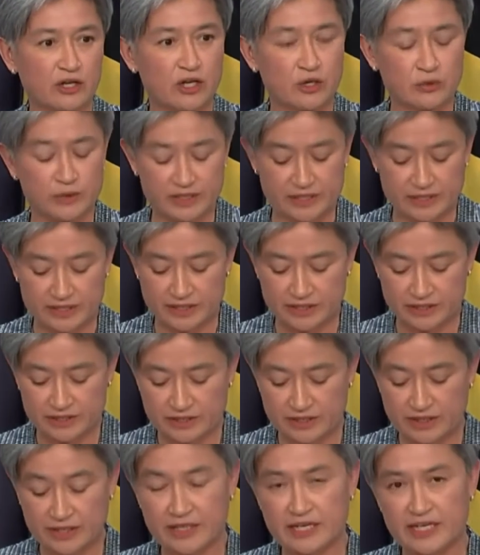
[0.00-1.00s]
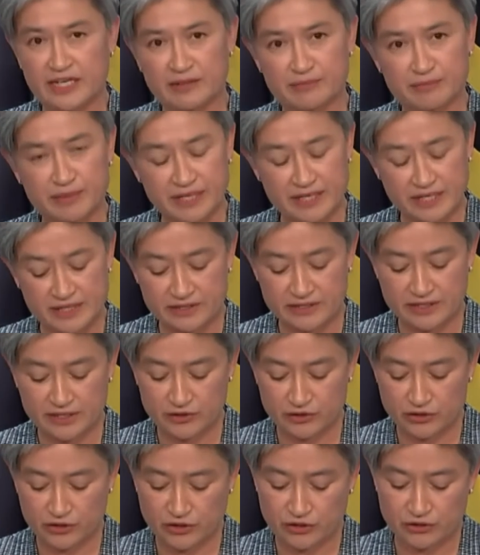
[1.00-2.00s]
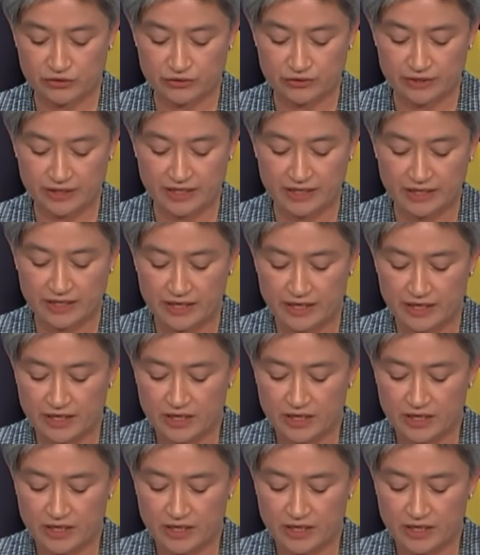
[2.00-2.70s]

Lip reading: coexist in peace and security